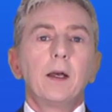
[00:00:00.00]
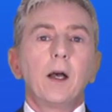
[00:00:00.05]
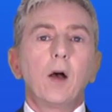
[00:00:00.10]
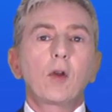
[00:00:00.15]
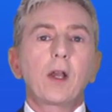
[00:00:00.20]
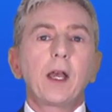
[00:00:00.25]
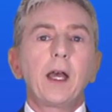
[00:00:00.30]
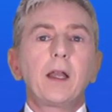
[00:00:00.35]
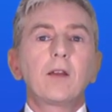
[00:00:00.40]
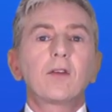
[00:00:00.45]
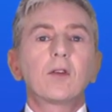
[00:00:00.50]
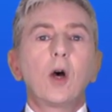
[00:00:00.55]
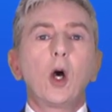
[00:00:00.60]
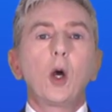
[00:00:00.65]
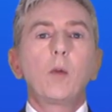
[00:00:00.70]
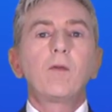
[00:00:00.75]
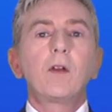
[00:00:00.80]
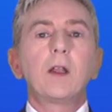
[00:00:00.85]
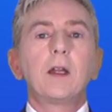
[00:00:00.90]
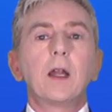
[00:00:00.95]
Okay, so
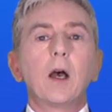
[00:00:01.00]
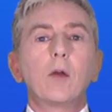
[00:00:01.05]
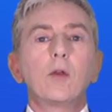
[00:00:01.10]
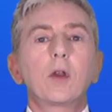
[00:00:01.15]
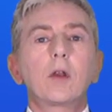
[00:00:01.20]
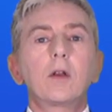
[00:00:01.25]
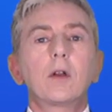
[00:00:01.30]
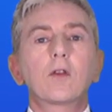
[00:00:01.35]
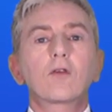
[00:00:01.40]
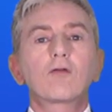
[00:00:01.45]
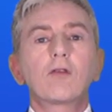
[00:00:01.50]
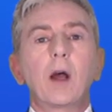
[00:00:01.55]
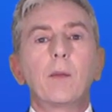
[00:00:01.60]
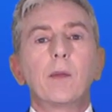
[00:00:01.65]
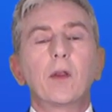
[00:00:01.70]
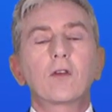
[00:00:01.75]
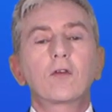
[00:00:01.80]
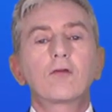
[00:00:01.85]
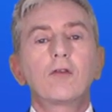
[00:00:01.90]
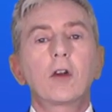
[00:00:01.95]
hopefully now you can describe
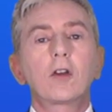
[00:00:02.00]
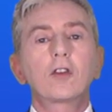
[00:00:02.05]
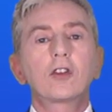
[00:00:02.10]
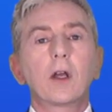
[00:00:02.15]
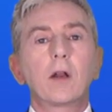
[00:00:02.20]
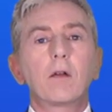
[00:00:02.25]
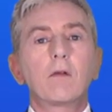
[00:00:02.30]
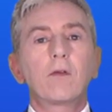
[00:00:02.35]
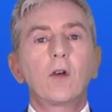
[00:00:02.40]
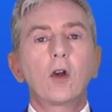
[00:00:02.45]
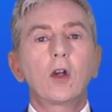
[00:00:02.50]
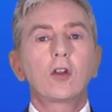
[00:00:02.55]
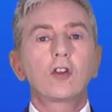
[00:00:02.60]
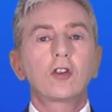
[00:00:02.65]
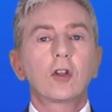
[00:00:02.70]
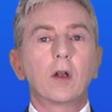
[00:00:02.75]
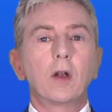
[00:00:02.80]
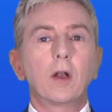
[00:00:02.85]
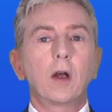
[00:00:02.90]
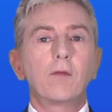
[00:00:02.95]
the structure and function